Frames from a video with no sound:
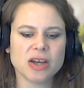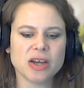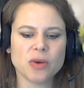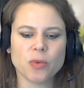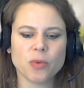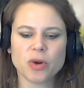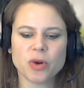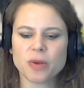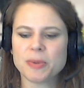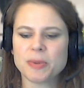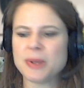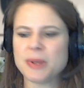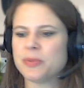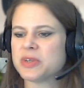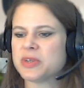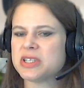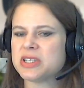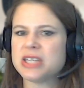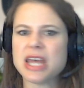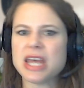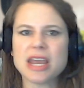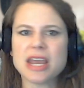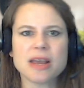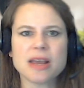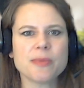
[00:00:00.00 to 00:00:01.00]
what are people
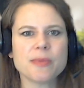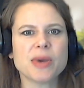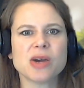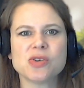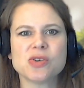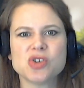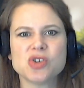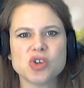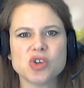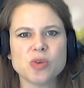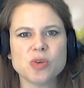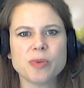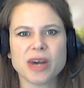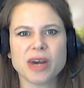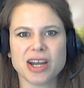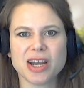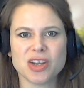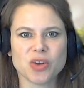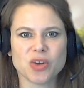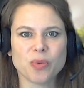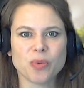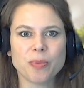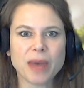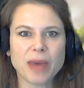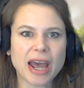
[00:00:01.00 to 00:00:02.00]
saying about you behind
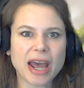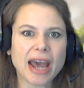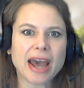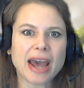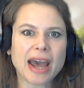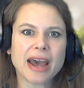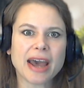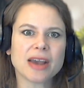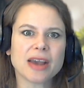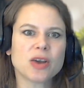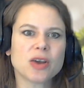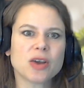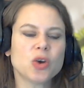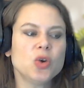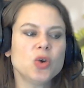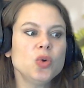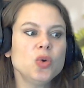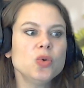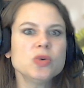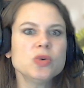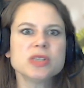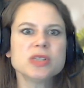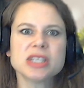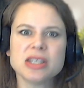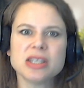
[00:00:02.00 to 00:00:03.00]
your back
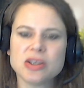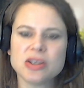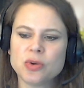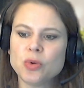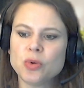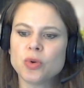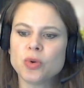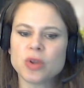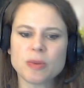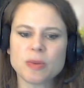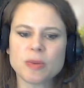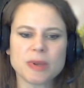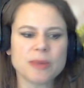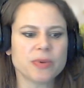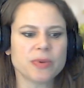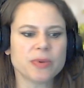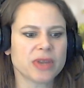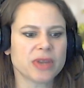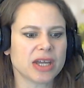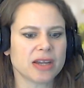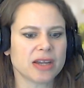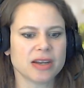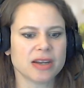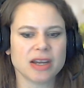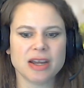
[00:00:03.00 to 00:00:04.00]
who's who are the people
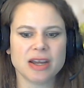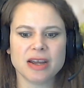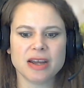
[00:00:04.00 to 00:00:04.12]
that